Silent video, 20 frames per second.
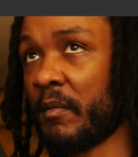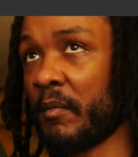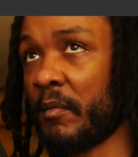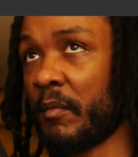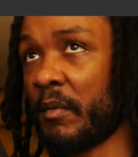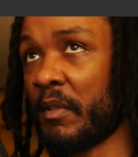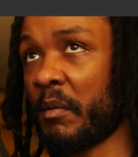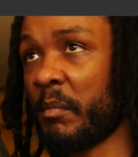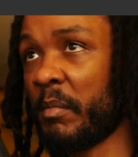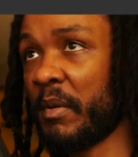with
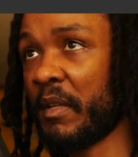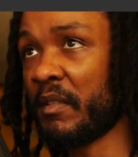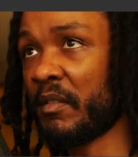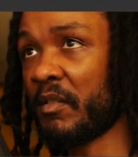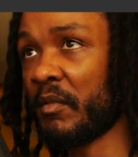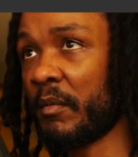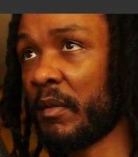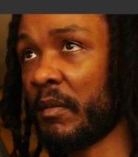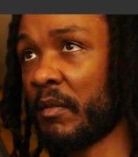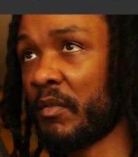the pencil,
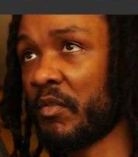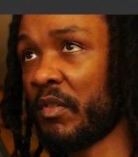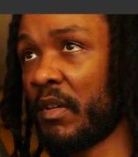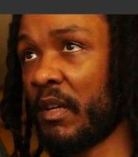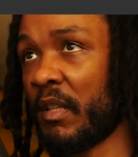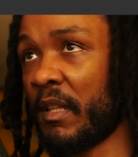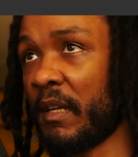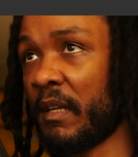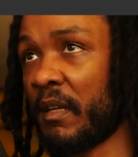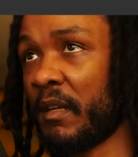we're gonna draw
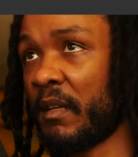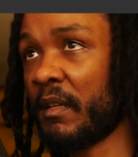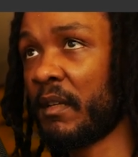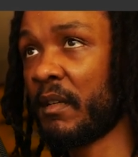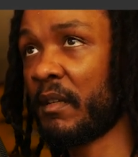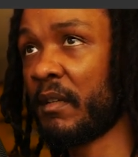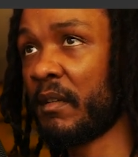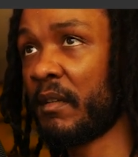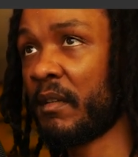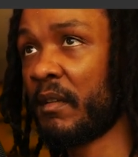like a
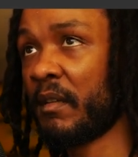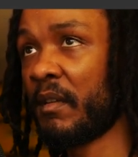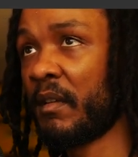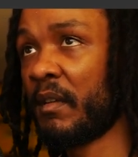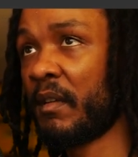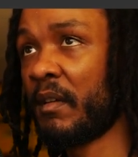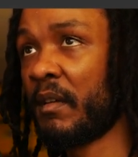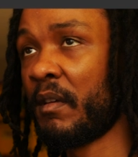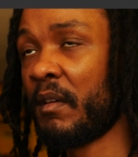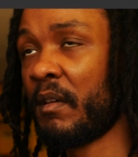
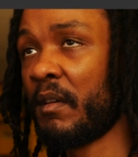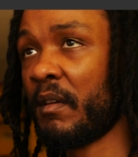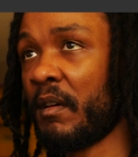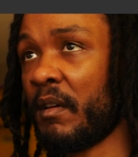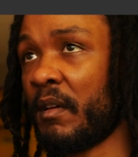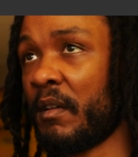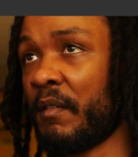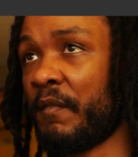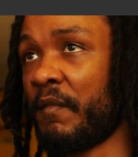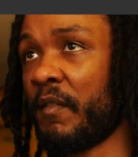
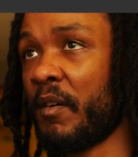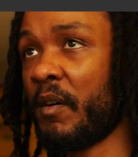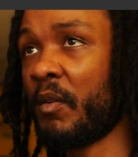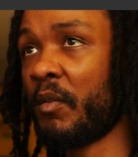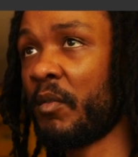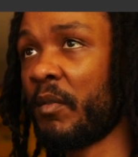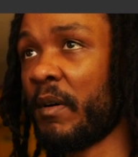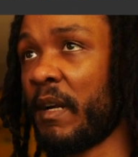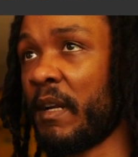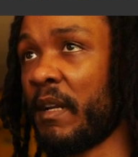fold
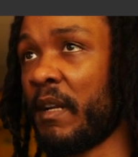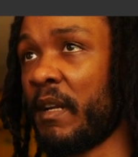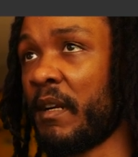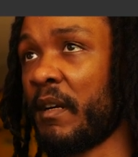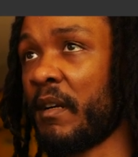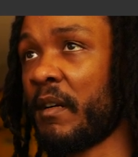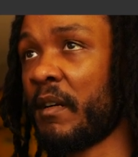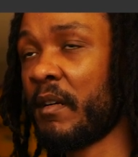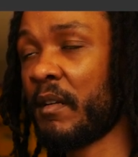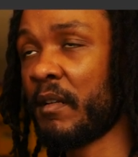right
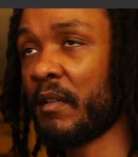here.